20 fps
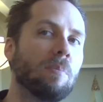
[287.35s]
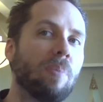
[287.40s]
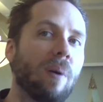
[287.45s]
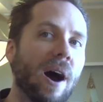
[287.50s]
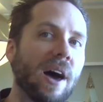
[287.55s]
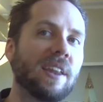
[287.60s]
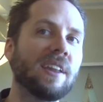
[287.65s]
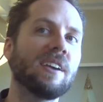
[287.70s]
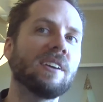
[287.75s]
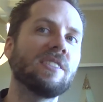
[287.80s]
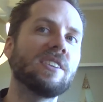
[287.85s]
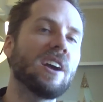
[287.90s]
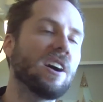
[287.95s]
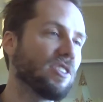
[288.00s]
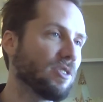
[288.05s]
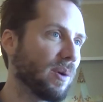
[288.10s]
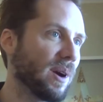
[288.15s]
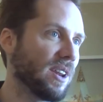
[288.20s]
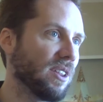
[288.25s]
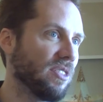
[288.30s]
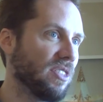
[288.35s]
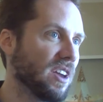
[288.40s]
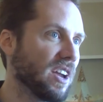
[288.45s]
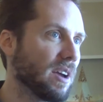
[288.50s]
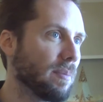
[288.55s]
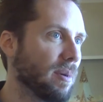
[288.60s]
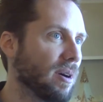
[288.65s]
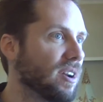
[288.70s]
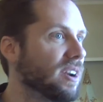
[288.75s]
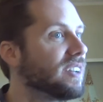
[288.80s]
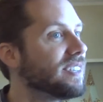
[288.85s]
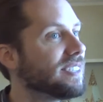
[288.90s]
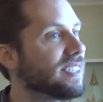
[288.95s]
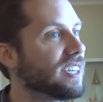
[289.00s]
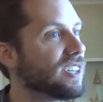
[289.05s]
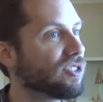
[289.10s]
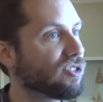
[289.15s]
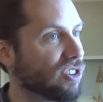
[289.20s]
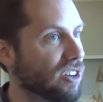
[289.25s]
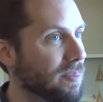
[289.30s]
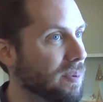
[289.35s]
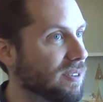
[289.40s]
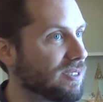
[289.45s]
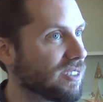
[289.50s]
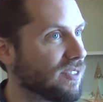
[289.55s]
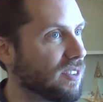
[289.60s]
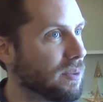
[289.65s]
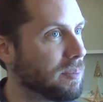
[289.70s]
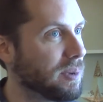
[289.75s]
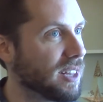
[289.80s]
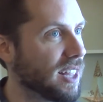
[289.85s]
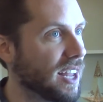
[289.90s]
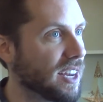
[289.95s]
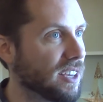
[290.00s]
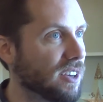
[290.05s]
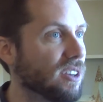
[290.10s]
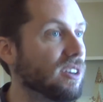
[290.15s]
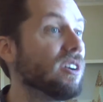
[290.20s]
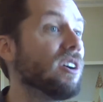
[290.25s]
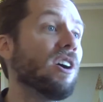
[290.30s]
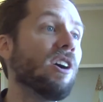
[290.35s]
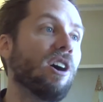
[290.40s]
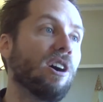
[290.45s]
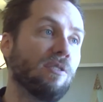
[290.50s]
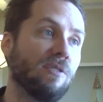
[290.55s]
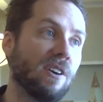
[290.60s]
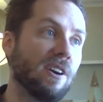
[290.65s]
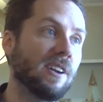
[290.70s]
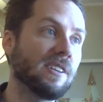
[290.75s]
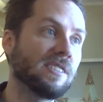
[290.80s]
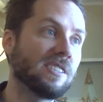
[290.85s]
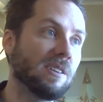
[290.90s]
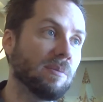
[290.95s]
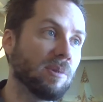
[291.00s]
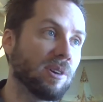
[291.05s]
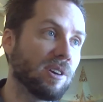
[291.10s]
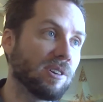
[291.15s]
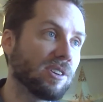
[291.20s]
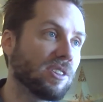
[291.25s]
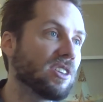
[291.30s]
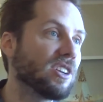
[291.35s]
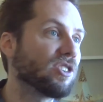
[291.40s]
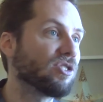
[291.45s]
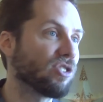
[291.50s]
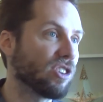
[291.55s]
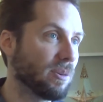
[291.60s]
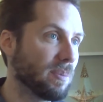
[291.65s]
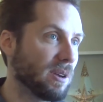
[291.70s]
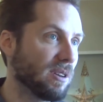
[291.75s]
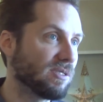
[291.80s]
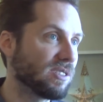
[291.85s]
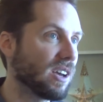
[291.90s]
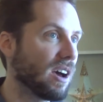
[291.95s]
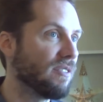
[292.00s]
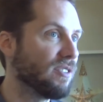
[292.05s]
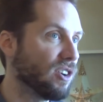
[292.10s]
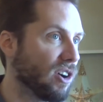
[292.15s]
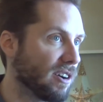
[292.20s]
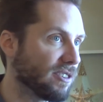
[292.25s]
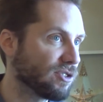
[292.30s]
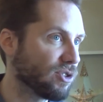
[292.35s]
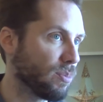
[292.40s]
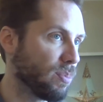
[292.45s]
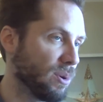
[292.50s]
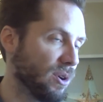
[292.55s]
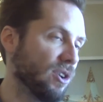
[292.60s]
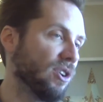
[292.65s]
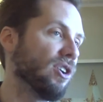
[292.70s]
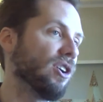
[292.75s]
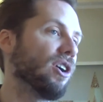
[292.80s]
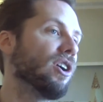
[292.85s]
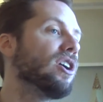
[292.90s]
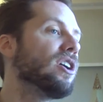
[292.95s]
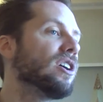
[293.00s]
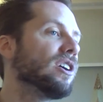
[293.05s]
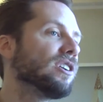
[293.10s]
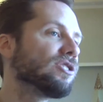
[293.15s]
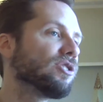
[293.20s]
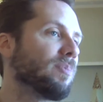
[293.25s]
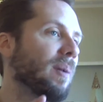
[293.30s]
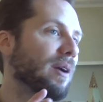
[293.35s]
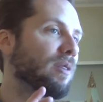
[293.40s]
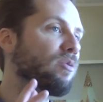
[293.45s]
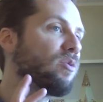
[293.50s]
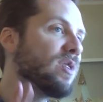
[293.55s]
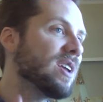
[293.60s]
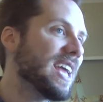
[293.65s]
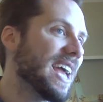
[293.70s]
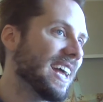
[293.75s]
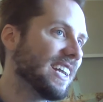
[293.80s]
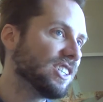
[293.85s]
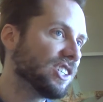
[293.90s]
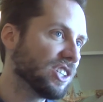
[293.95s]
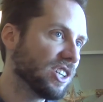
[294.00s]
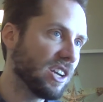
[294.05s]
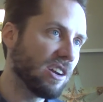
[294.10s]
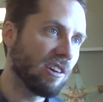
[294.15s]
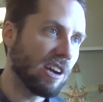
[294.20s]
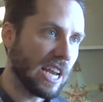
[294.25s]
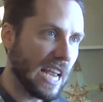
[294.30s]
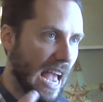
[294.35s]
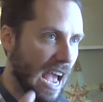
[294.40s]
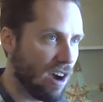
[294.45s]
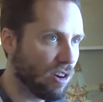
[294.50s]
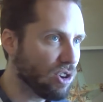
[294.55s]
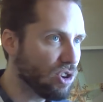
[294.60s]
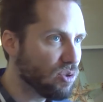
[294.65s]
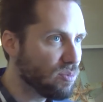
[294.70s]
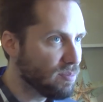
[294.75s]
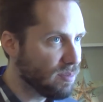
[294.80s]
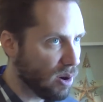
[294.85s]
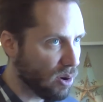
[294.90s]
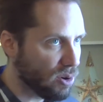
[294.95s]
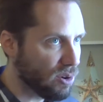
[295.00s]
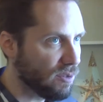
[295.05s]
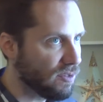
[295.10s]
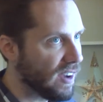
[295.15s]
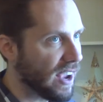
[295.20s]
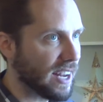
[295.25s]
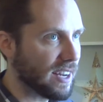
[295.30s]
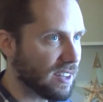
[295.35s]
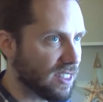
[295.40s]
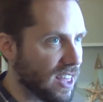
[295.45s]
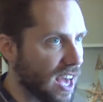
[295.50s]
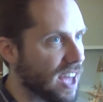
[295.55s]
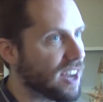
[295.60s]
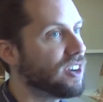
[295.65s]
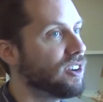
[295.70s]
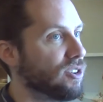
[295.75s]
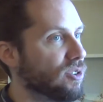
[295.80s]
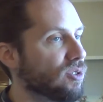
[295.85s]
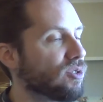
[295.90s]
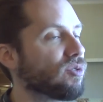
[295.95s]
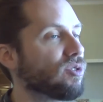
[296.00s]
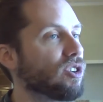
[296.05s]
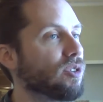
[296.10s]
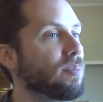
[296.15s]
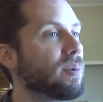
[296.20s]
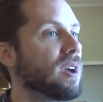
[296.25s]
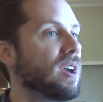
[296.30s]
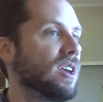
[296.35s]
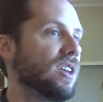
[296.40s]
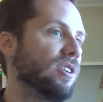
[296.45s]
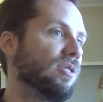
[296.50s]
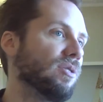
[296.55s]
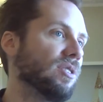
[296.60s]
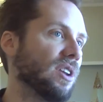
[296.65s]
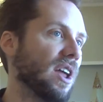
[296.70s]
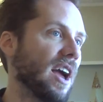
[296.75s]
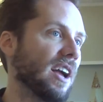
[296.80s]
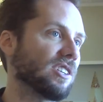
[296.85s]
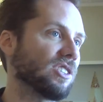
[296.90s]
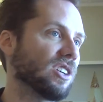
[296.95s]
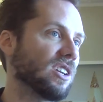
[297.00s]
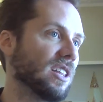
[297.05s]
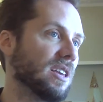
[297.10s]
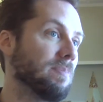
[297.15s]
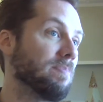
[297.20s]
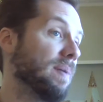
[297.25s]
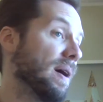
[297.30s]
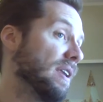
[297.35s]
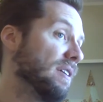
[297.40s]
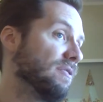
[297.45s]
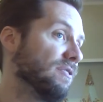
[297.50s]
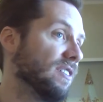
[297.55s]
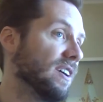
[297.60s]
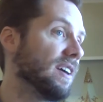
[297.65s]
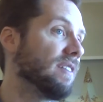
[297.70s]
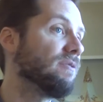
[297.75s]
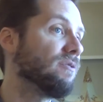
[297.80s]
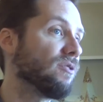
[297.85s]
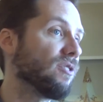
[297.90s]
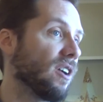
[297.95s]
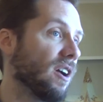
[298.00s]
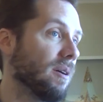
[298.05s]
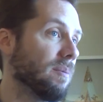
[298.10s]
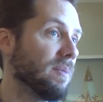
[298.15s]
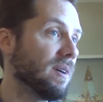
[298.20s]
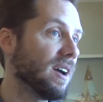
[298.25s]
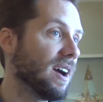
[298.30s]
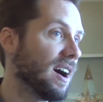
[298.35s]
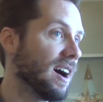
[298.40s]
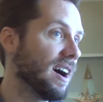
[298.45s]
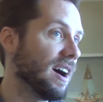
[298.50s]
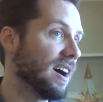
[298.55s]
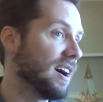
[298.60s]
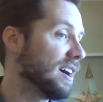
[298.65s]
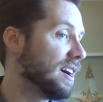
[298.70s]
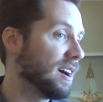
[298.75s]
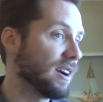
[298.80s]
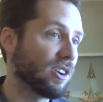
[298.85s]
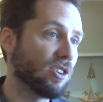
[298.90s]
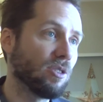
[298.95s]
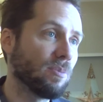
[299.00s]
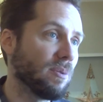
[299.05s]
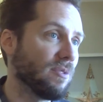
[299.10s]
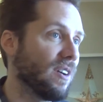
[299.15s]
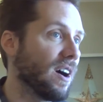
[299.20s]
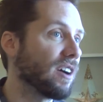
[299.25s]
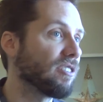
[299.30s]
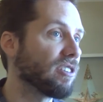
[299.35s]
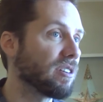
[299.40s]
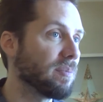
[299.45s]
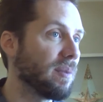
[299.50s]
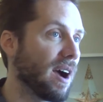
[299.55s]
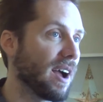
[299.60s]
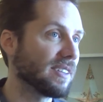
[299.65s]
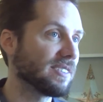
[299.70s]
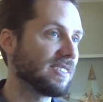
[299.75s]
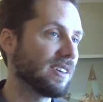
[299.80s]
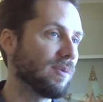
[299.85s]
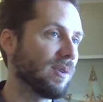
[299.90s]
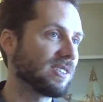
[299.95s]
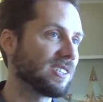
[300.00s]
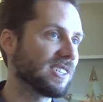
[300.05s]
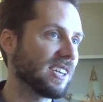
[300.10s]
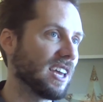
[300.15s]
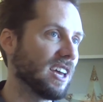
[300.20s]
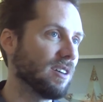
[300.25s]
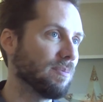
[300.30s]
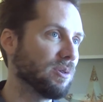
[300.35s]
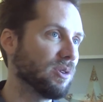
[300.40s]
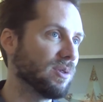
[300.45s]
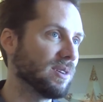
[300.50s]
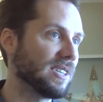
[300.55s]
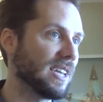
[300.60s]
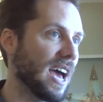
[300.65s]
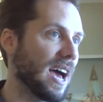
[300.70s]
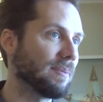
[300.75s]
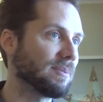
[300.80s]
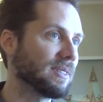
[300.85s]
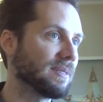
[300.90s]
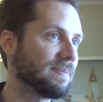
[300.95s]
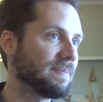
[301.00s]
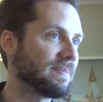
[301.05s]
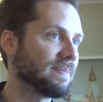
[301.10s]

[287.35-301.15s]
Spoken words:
But the other way to think about it is the attributes of a millennial are very similar to the attributes of an entrepreneur. So by re-engineering how you motivate that new group, you can actually benefit from a group of hungry minds that wants to help you adapt.